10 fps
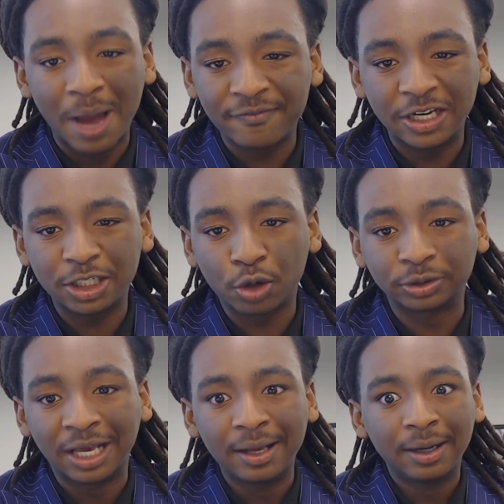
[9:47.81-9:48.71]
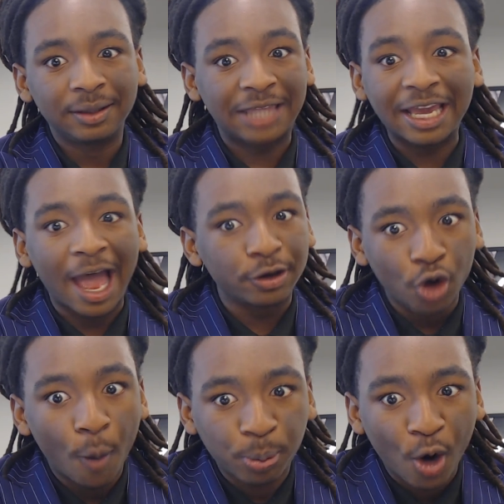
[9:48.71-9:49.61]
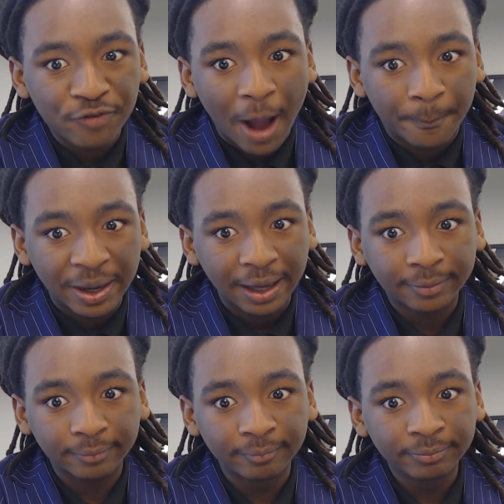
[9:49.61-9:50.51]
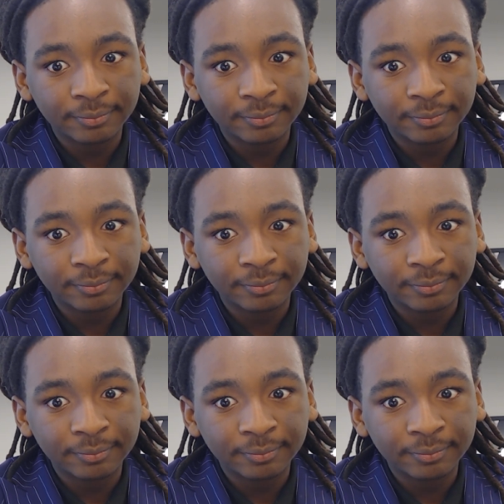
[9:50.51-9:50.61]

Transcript: on my videos, they got no profile pic.